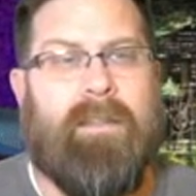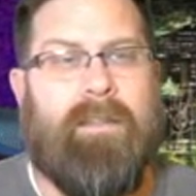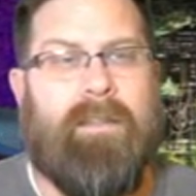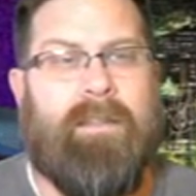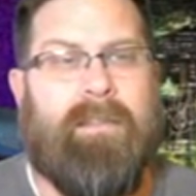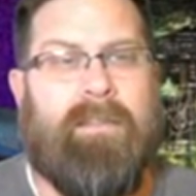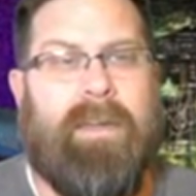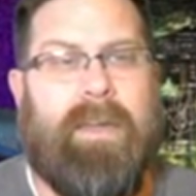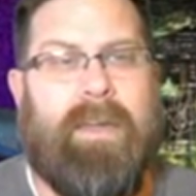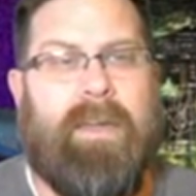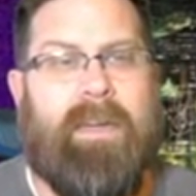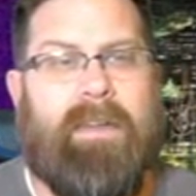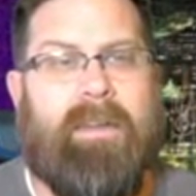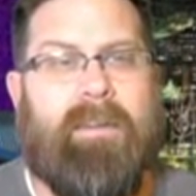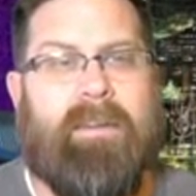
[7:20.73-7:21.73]

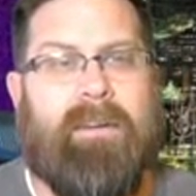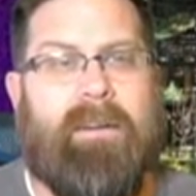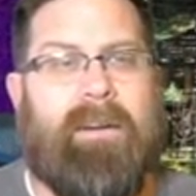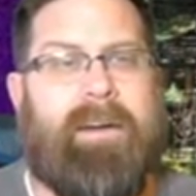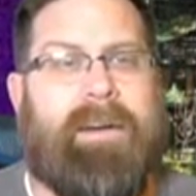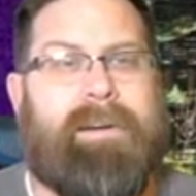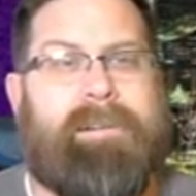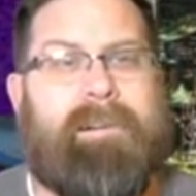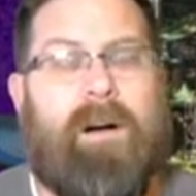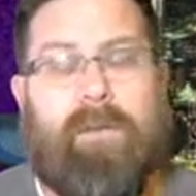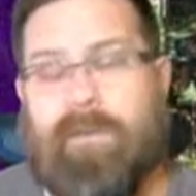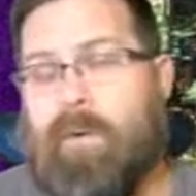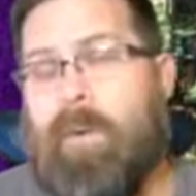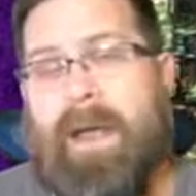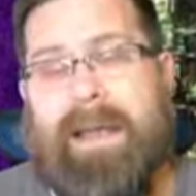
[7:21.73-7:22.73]
Then
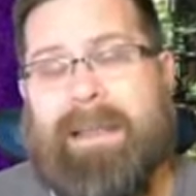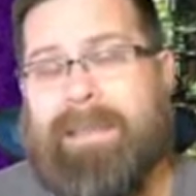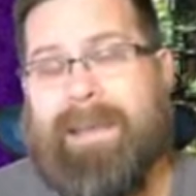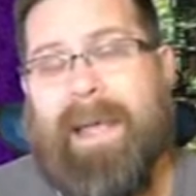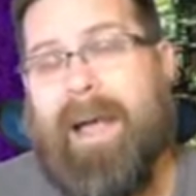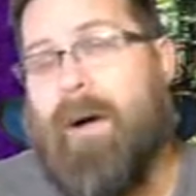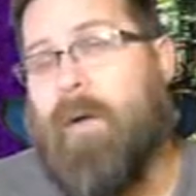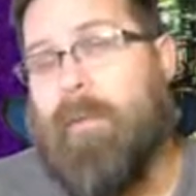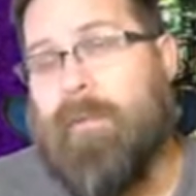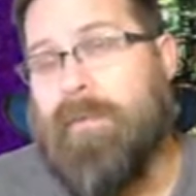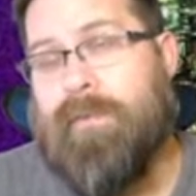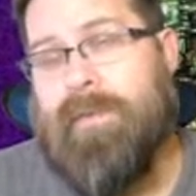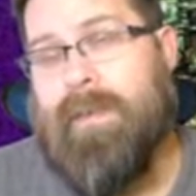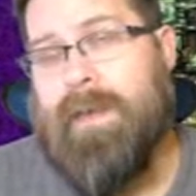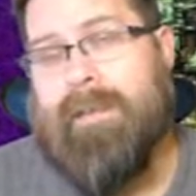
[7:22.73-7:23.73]
also anything
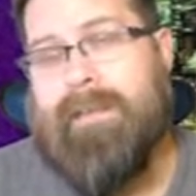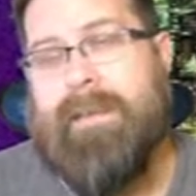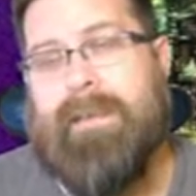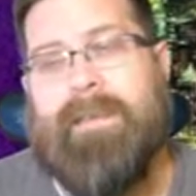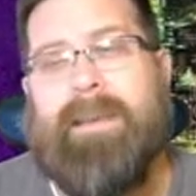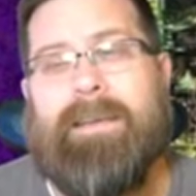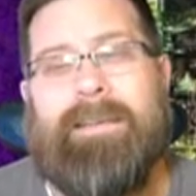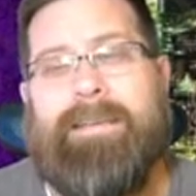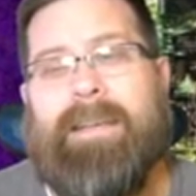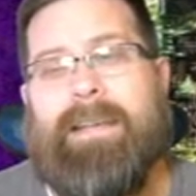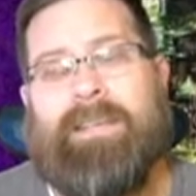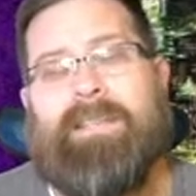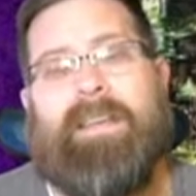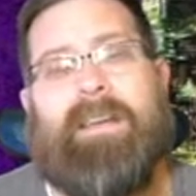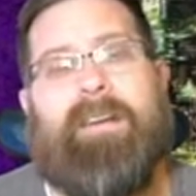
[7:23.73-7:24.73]
else that they think is
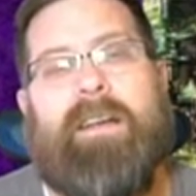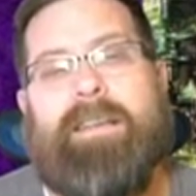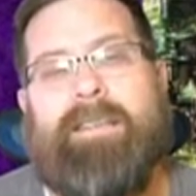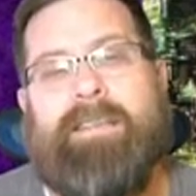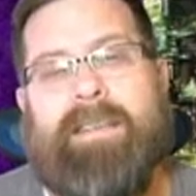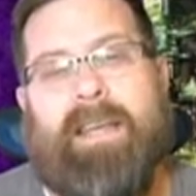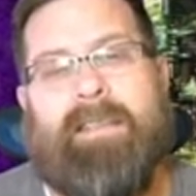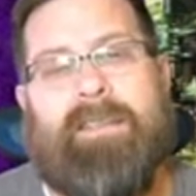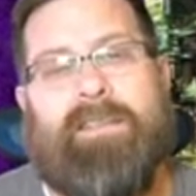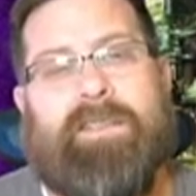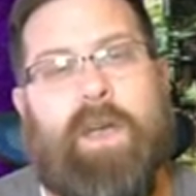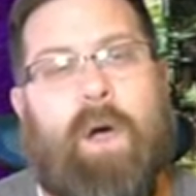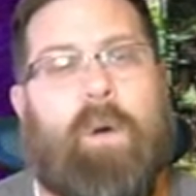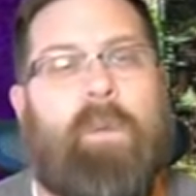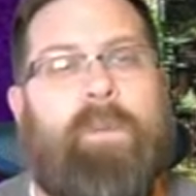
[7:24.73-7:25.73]
necessary to set the tone.